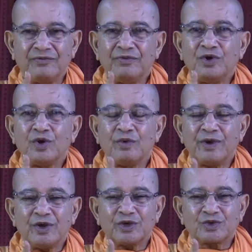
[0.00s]

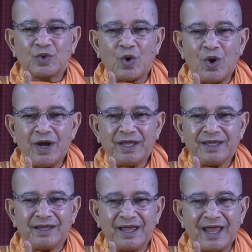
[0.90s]
When you are
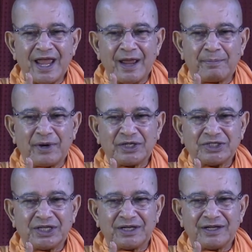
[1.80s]
scolding a
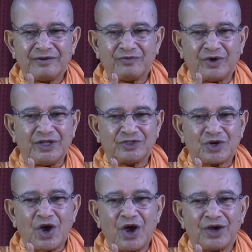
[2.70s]
person for his
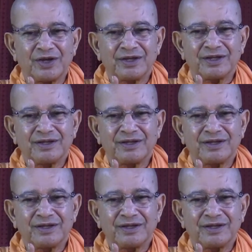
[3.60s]
wrong,